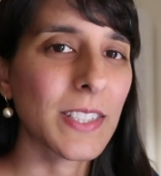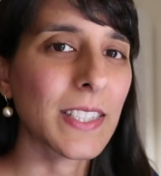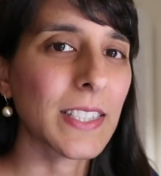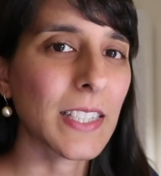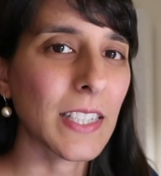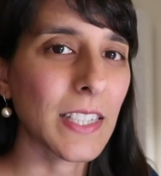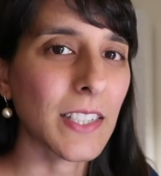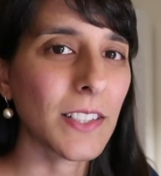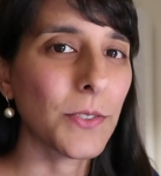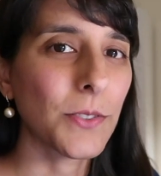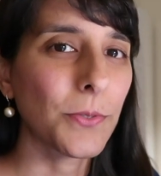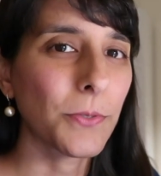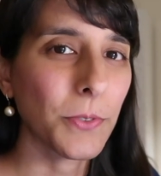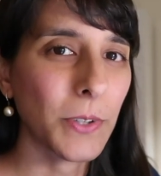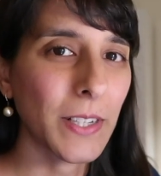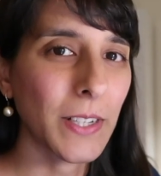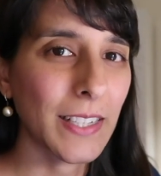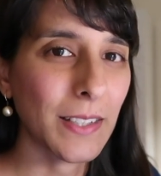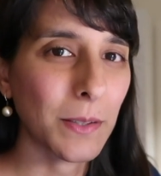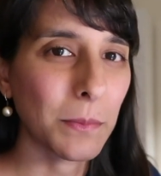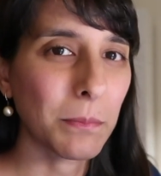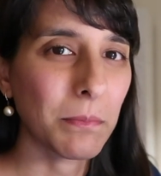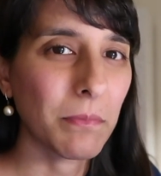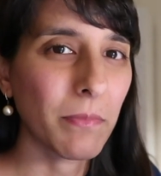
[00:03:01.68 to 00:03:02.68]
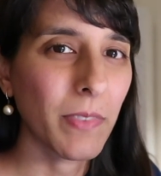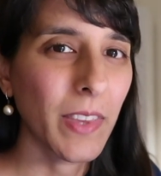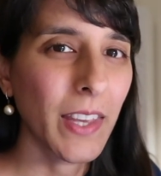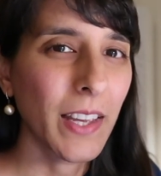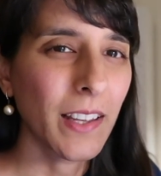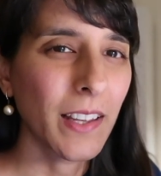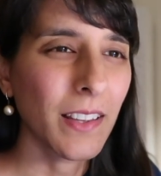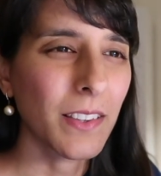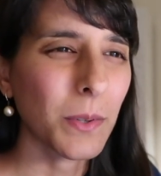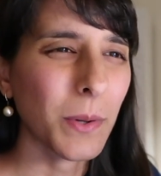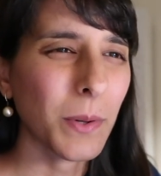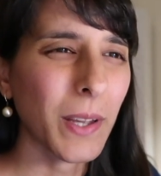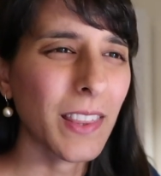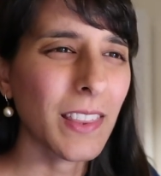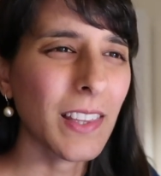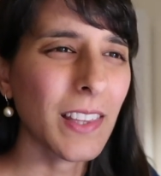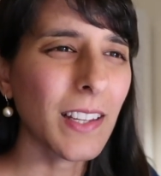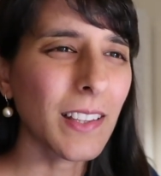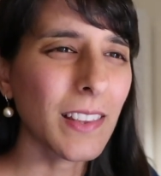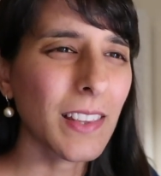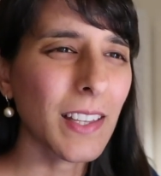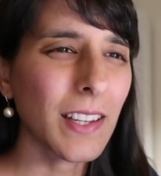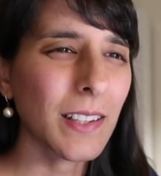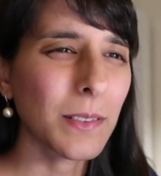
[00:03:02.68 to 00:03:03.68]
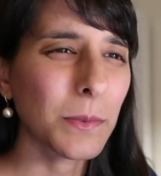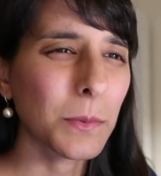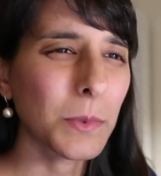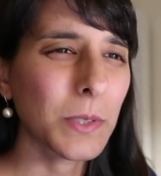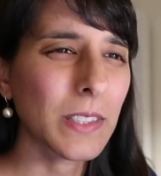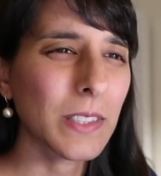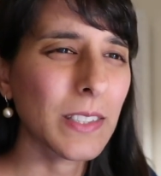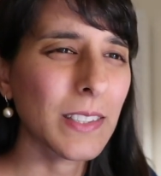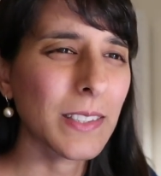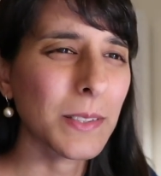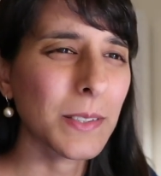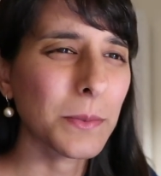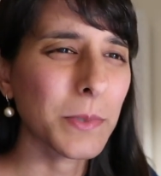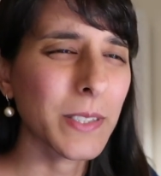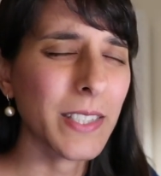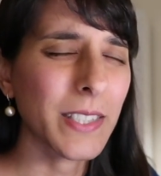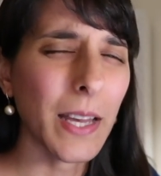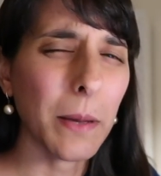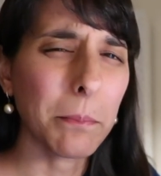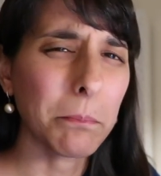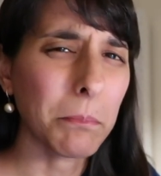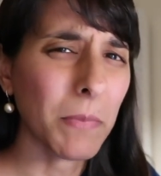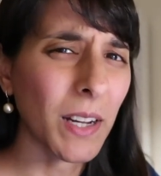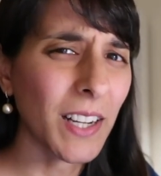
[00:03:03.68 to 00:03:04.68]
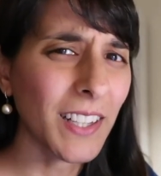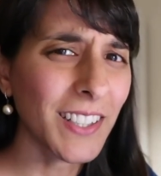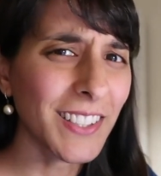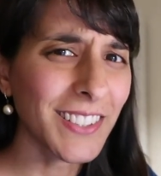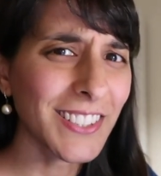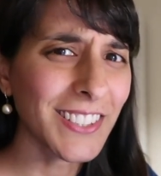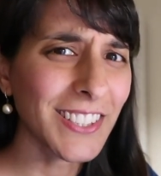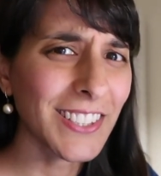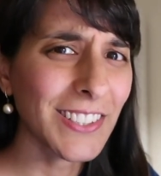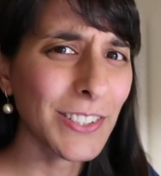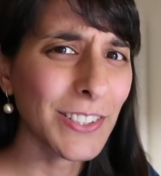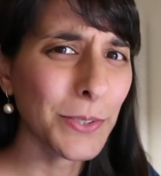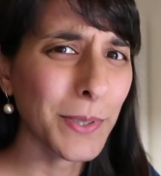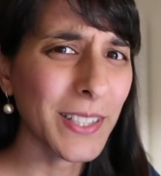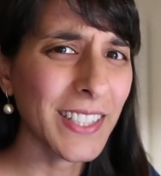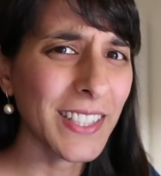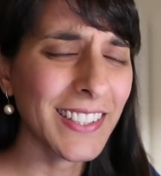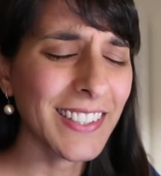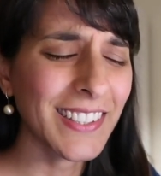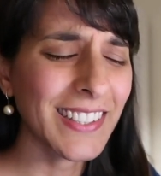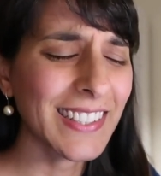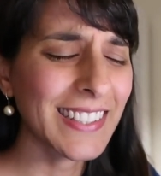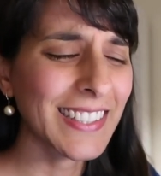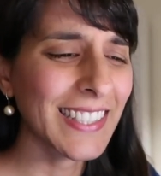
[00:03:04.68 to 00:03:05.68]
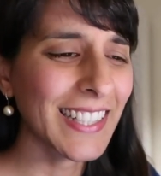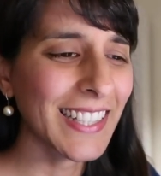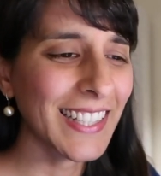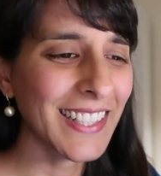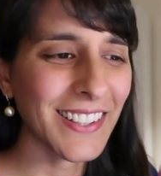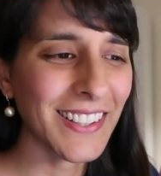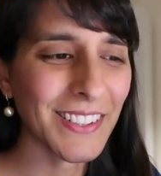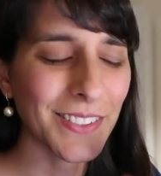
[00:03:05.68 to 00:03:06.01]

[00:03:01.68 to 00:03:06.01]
Seed Freedom. So I think that was, was that March twenty nineteen?